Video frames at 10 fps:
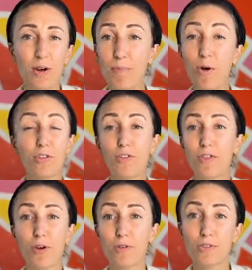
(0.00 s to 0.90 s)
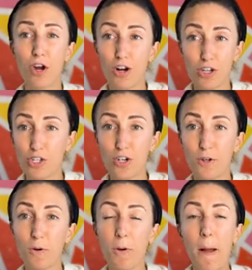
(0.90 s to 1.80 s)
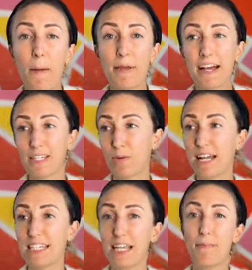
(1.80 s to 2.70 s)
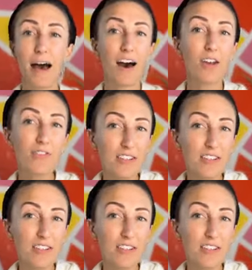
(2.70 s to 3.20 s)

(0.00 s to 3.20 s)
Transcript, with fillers: And both of those are true because when I step out of